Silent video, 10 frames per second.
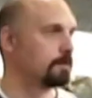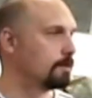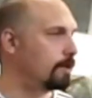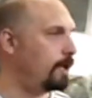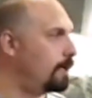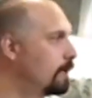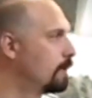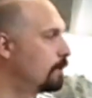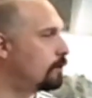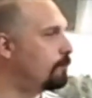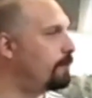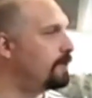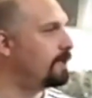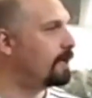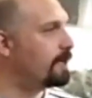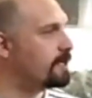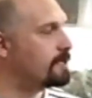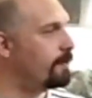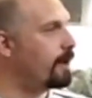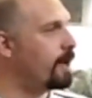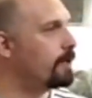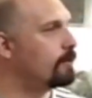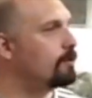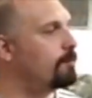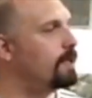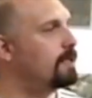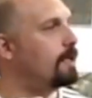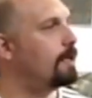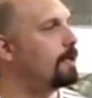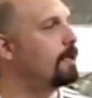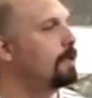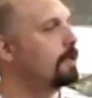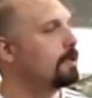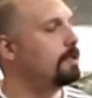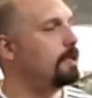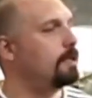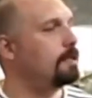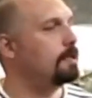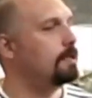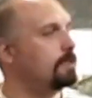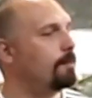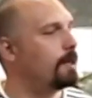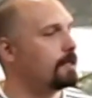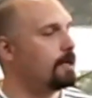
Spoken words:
Okay? Not to be the aggressive guy, not to be the bad